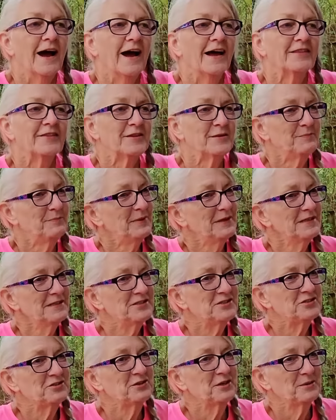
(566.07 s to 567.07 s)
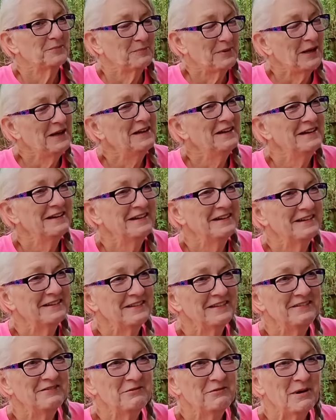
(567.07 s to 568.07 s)
The big trip
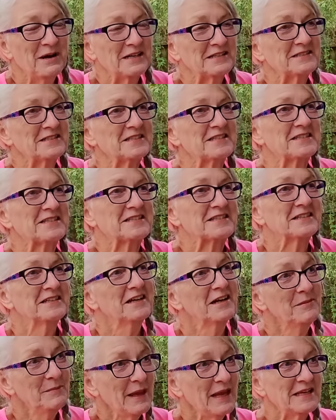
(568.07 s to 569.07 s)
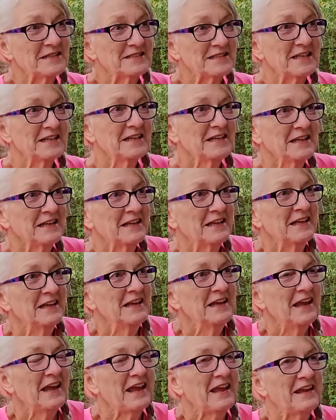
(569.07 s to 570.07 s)
was amazing,
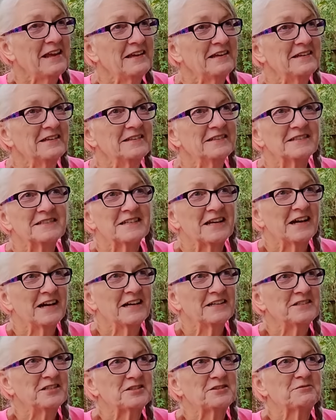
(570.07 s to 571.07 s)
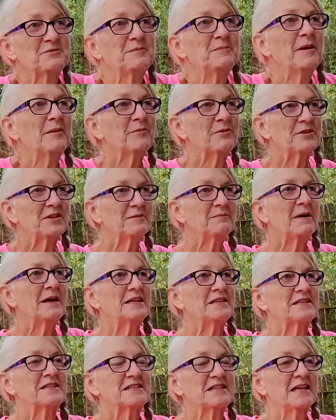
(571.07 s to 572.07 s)
and I just remember that my
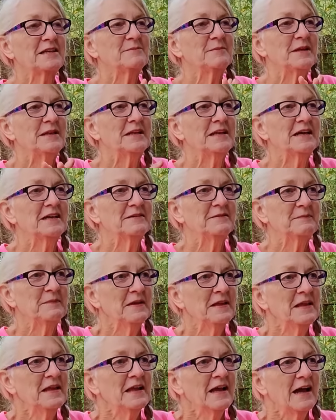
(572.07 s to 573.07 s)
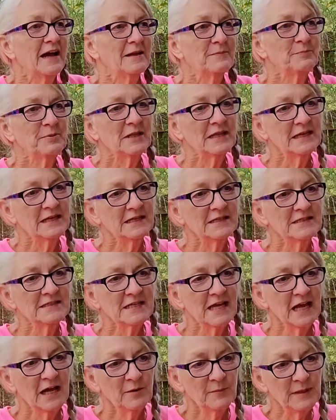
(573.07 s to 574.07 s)
excitement. I planned
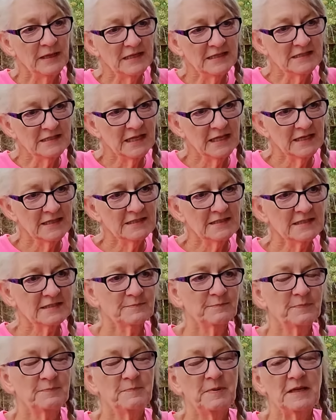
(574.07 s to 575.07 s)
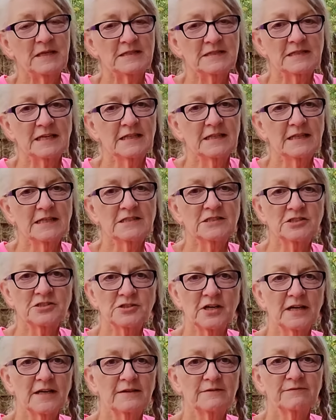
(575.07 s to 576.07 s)
how many days, because I like to
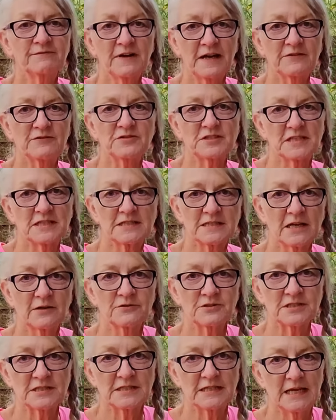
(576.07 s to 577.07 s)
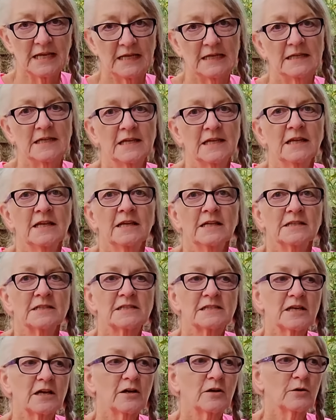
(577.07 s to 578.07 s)
drive 5 or 6 hours a day.
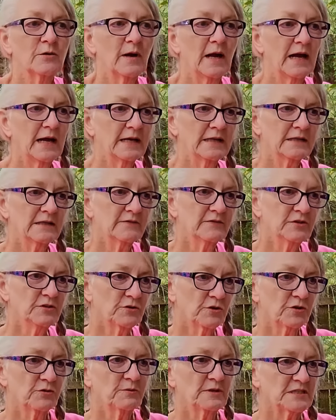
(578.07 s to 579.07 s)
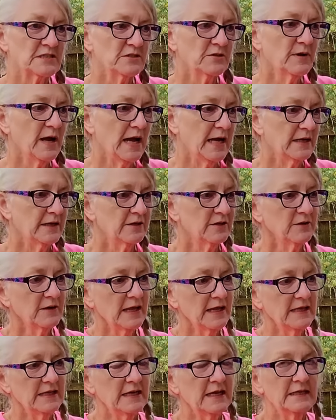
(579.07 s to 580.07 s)
So I live in Northwest Ohio,
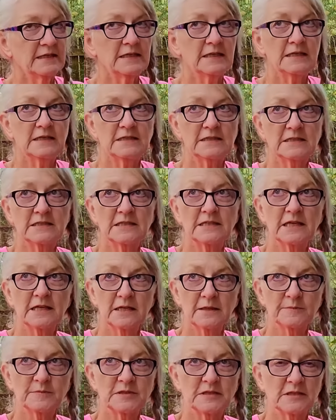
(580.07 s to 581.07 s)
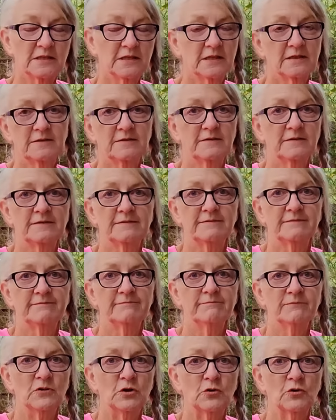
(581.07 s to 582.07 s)
and I needed to get up to the
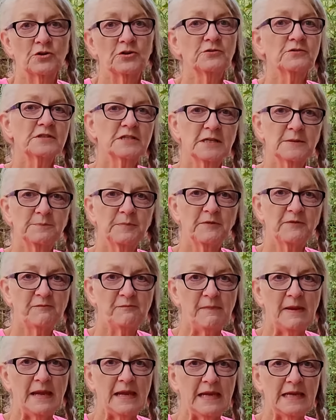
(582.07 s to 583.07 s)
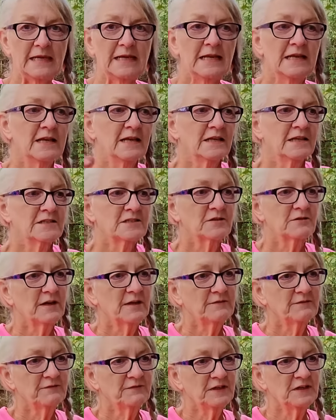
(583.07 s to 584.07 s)
northern tip of Maine. So I
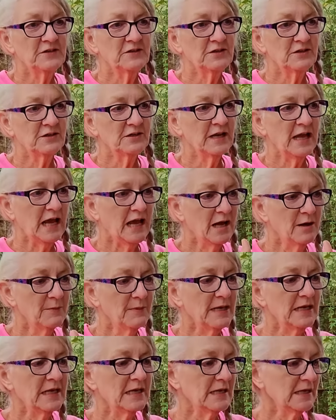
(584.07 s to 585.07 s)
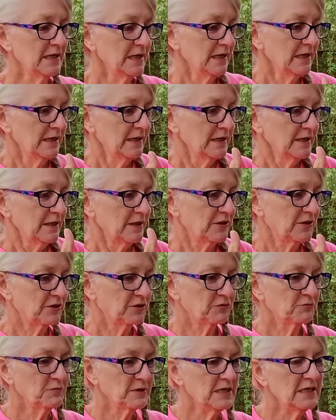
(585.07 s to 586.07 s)
figured how many
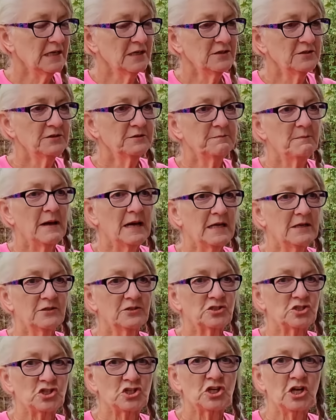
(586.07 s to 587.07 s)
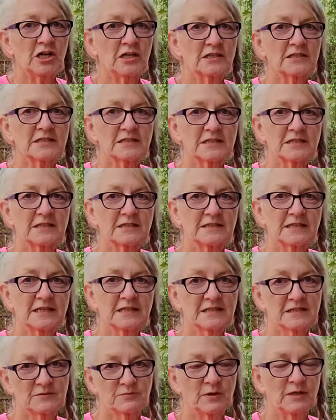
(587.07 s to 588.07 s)
300-mile chunks, because
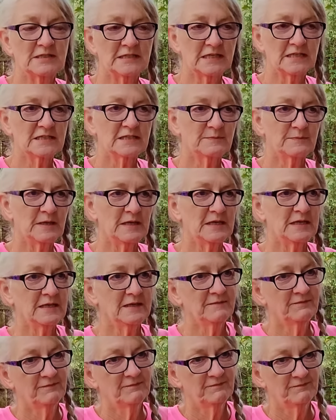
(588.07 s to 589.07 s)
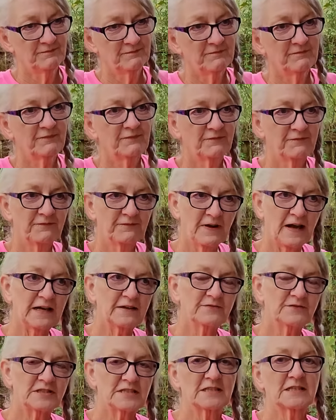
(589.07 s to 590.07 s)
that's what takes me
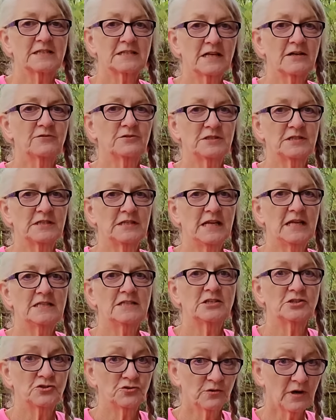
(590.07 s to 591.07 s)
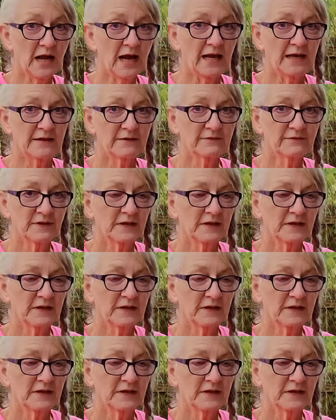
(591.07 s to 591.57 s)
5 to 6 hours a day to drive,